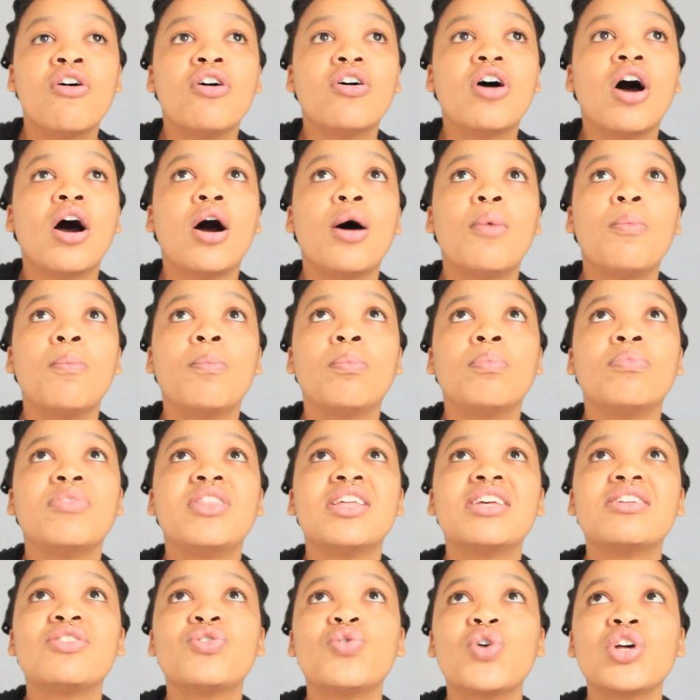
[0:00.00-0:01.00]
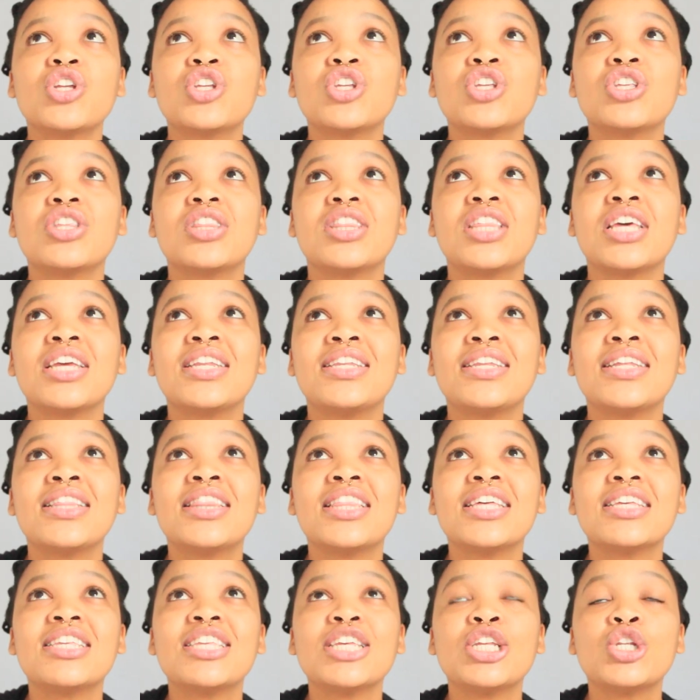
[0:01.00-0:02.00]
Um, this was they did
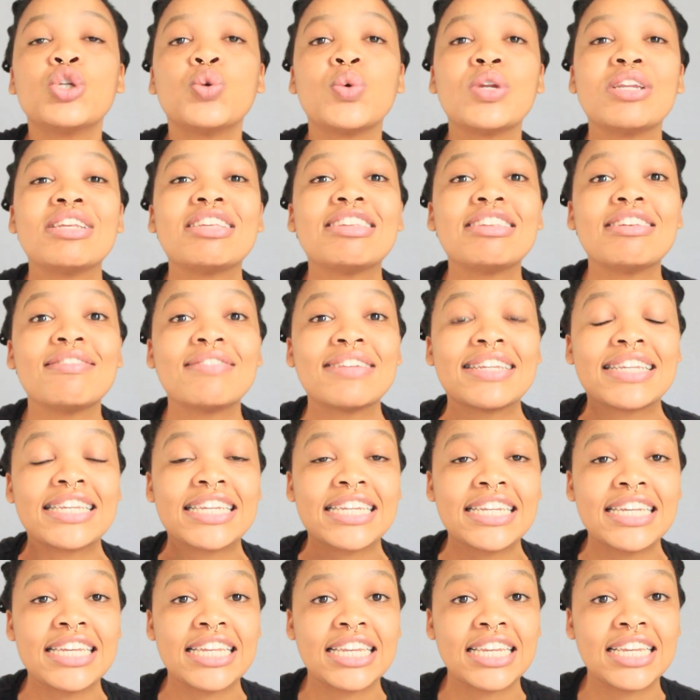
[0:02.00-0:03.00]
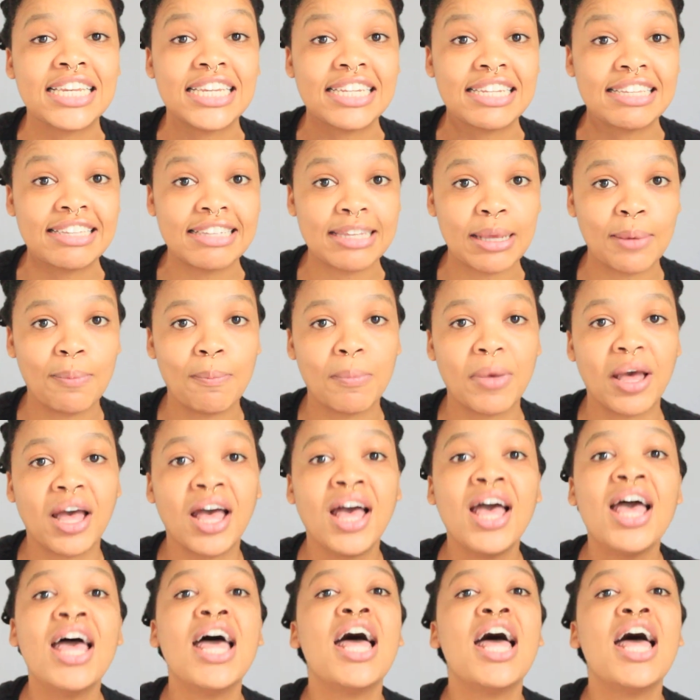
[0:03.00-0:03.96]
this in 2017 December.